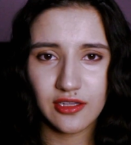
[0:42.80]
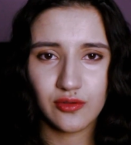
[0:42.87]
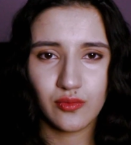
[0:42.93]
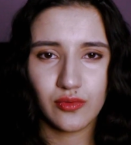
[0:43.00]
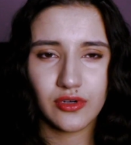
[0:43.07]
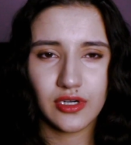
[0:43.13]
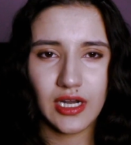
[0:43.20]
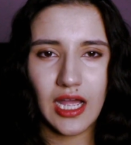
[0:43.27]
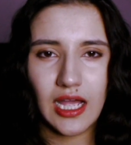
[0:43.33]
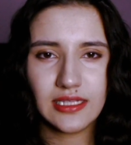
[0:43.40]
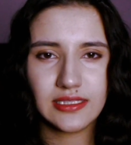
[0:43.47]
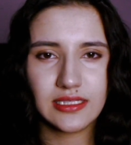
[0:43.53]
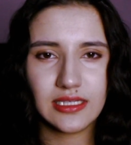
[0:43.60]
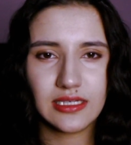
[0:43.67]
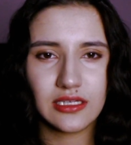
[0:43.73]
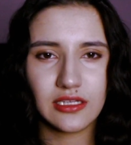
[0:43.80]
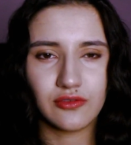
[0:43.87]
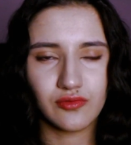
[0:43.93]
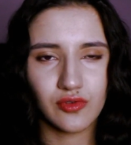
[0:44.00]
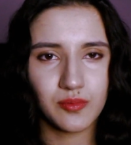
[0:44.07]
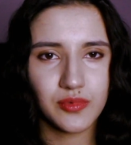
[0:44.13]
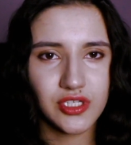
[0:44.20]
that were asking the
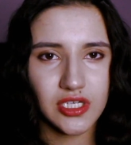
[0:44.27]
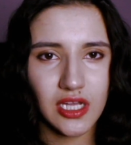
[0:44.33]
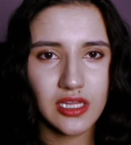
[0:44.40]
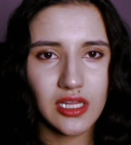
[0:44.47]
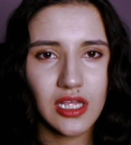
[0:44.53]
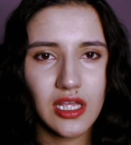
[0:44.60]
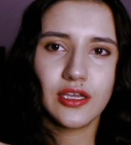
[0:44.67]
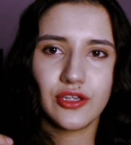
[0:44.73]
group chat.